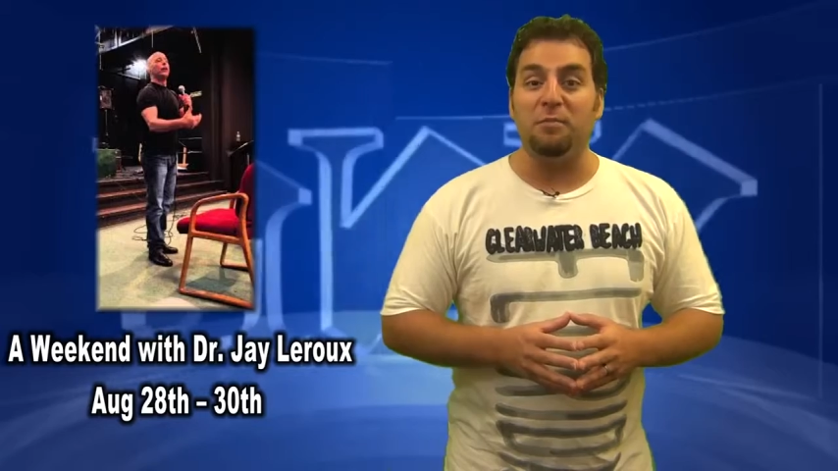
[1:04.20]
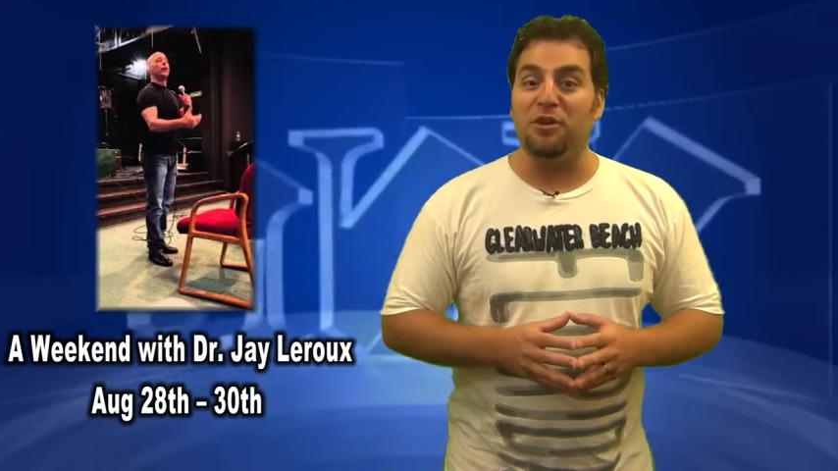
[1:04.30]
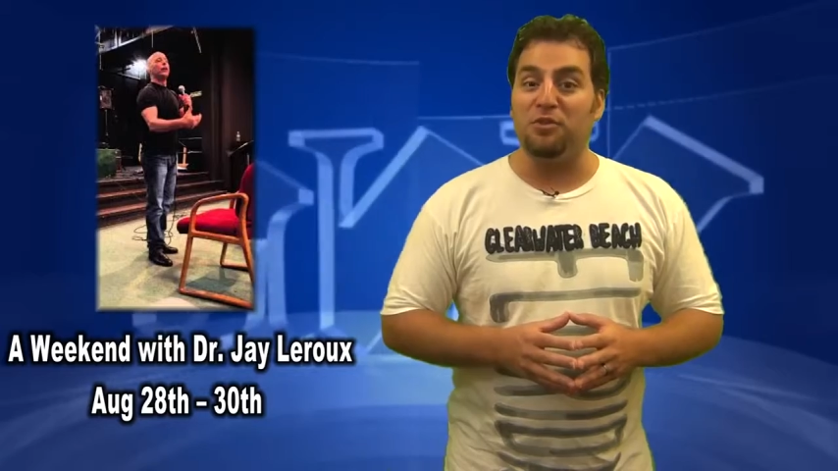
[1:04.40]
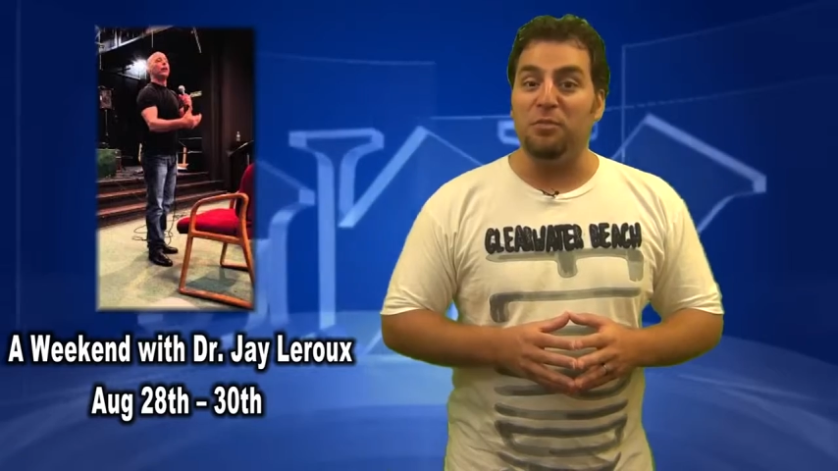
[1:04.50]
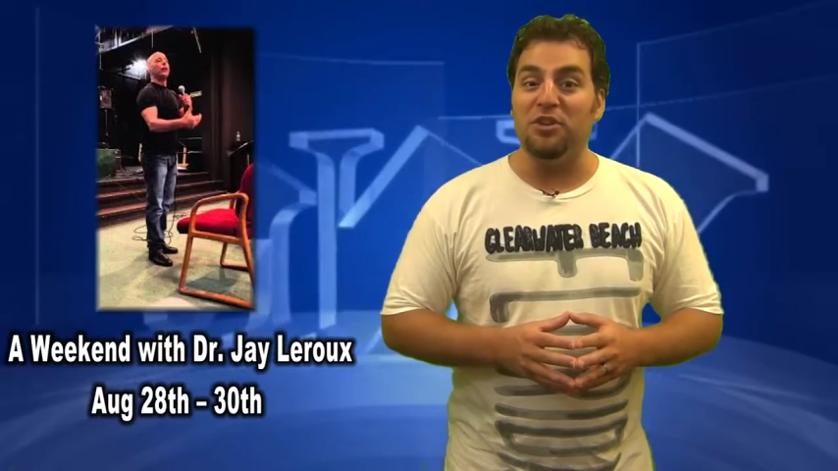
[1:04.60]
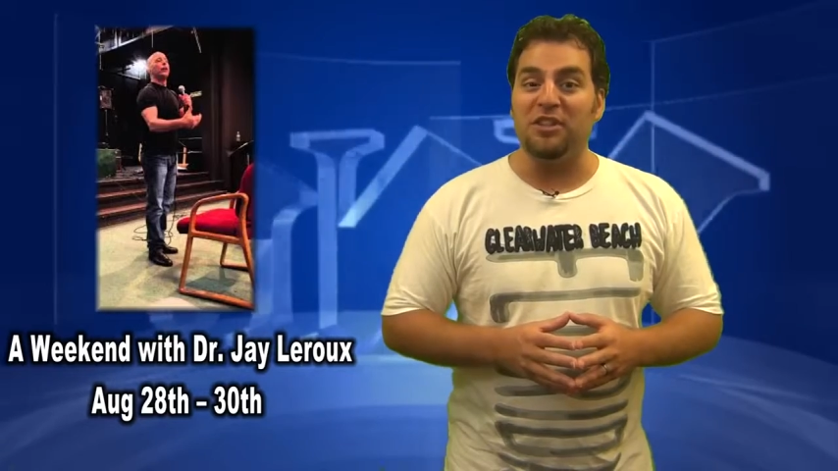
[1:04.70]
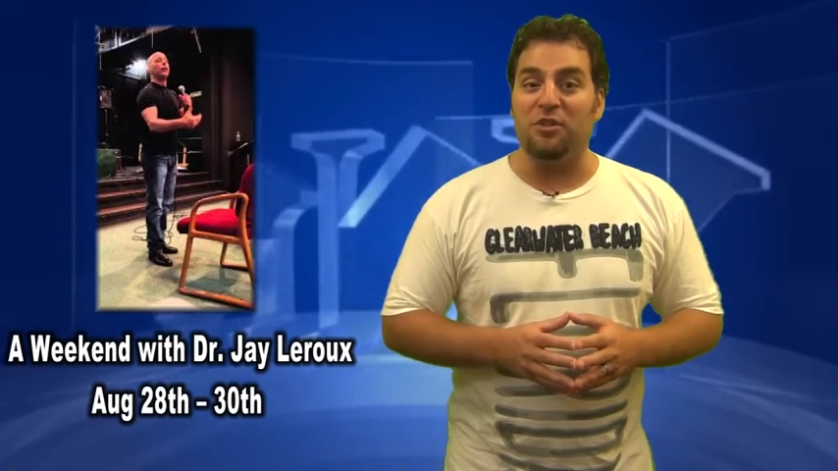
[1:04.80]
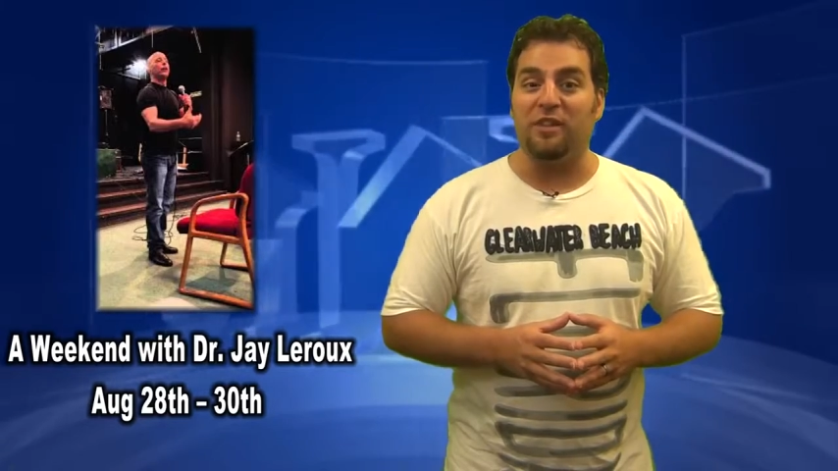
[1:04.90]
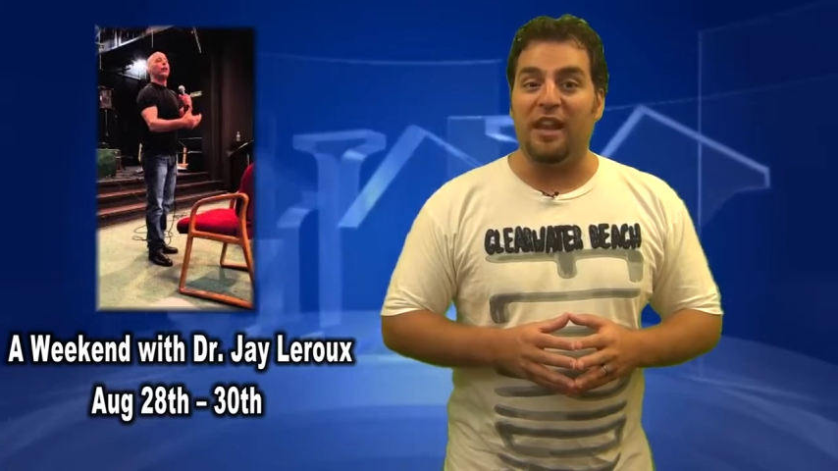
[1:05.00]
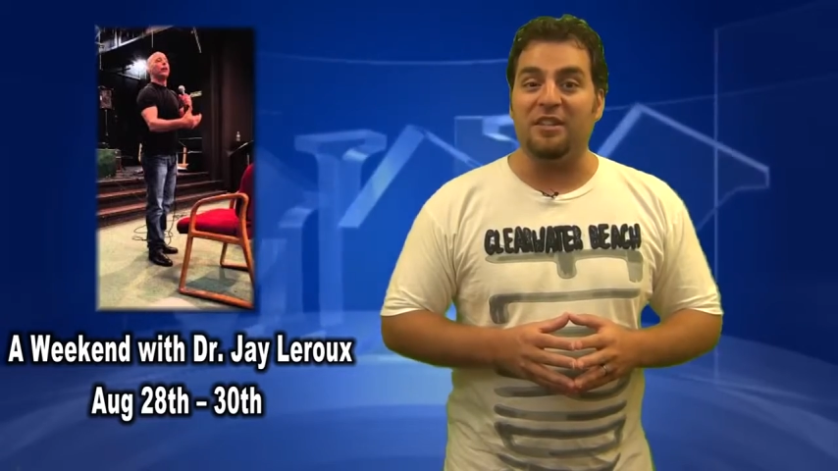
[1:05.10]
special
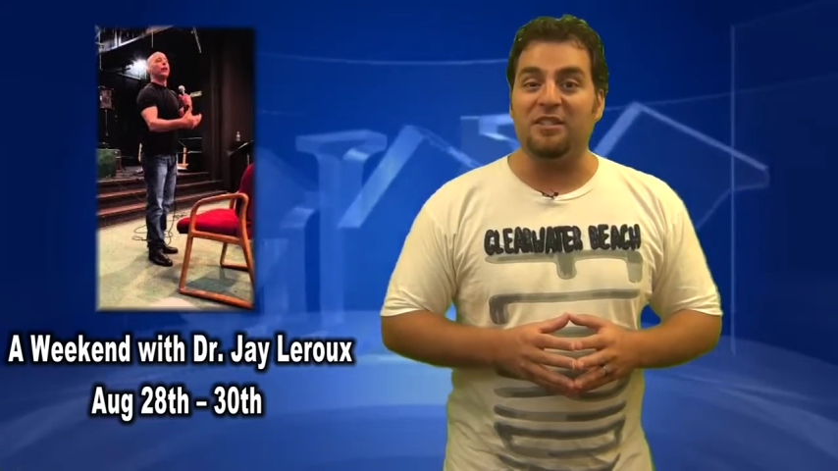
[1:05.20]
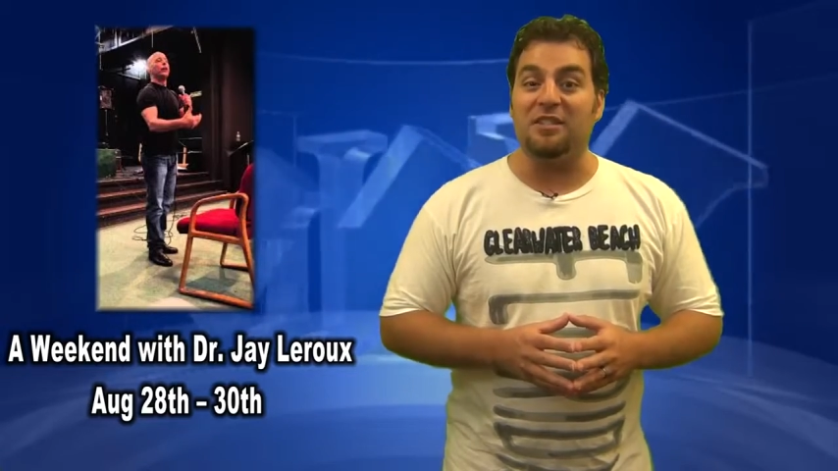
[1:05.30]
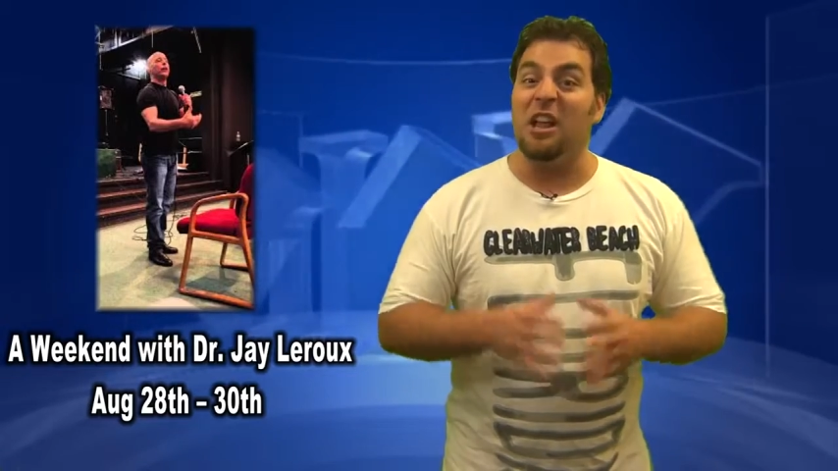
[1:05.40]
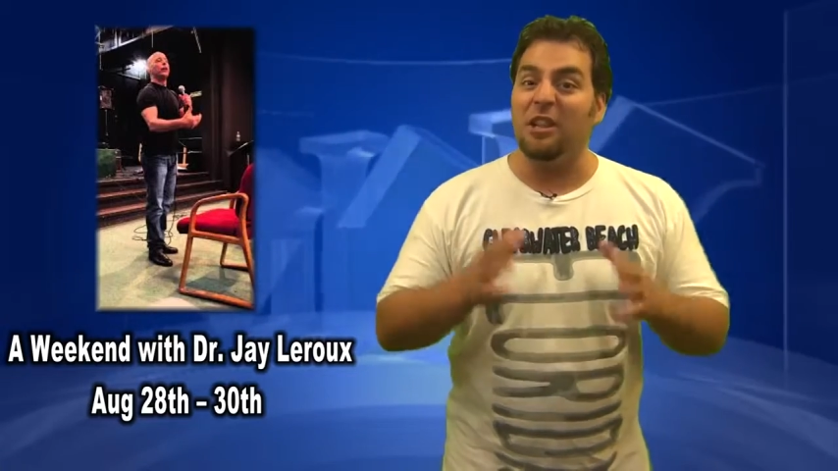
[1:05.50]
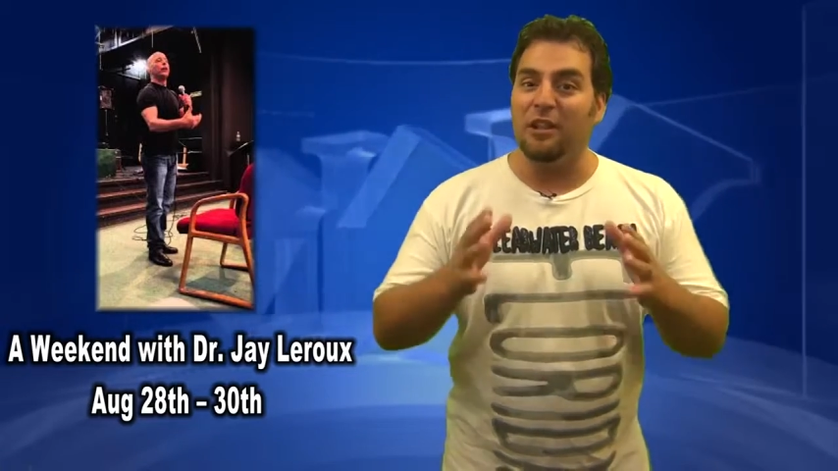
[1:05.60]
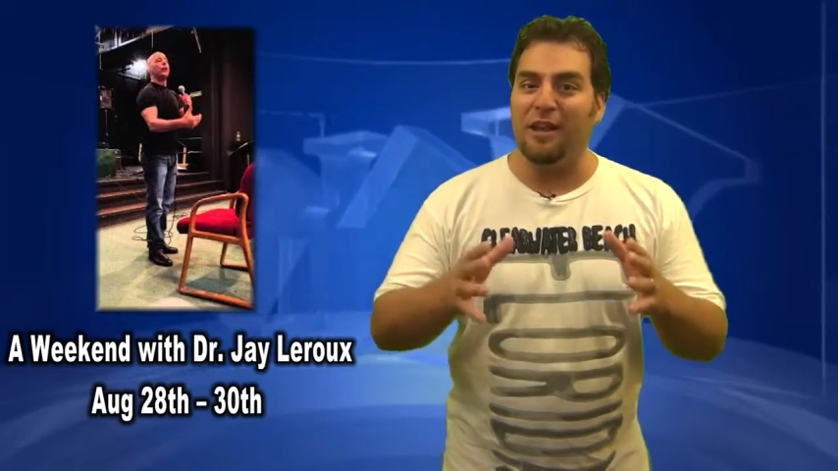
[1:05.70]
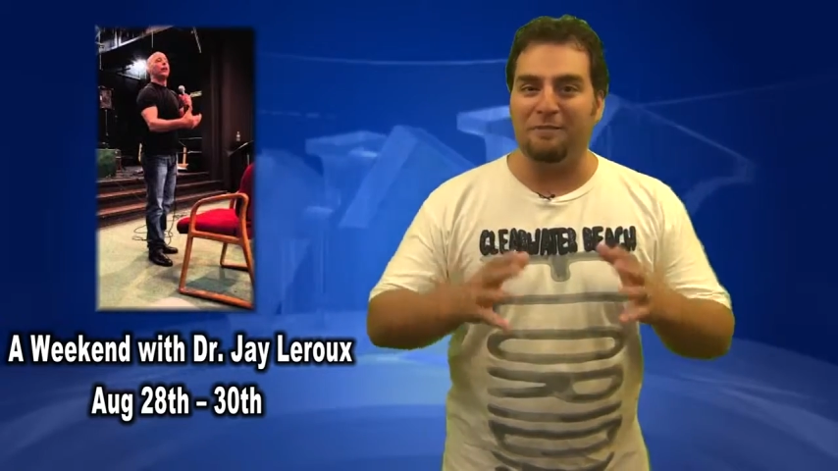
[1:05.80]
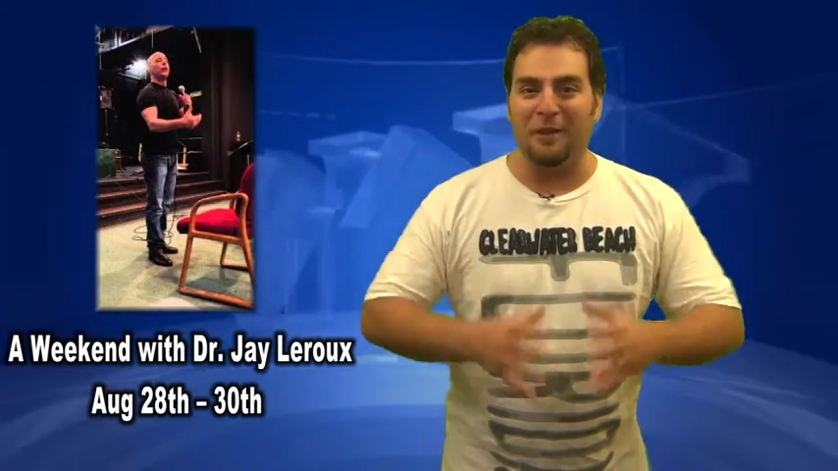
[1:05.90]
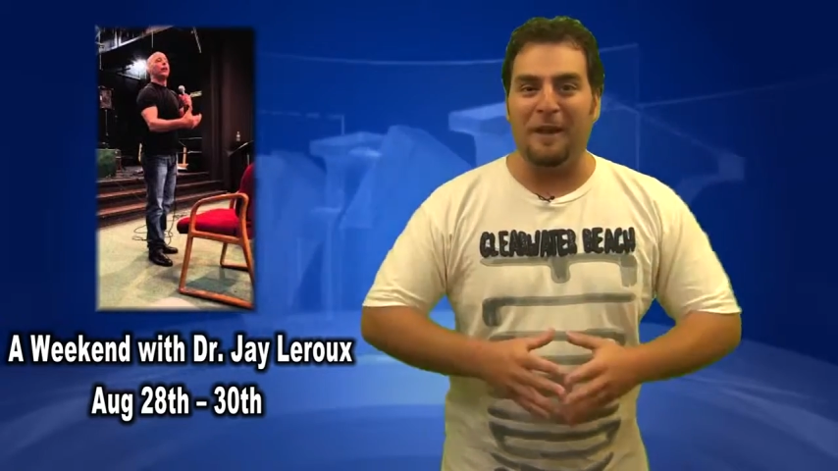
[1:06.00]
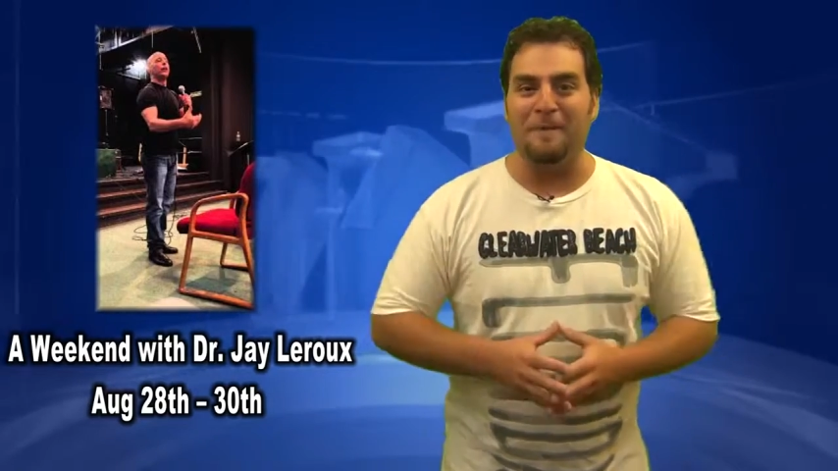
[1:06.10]
musical guests,
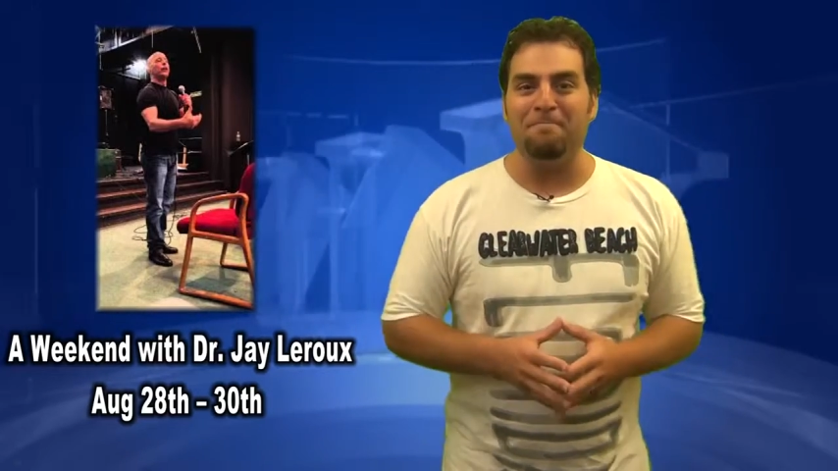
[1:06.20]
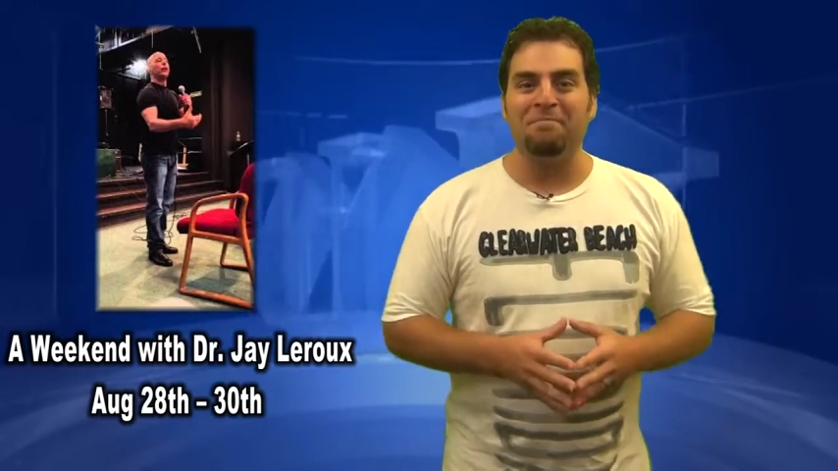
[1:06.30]
Lifelight.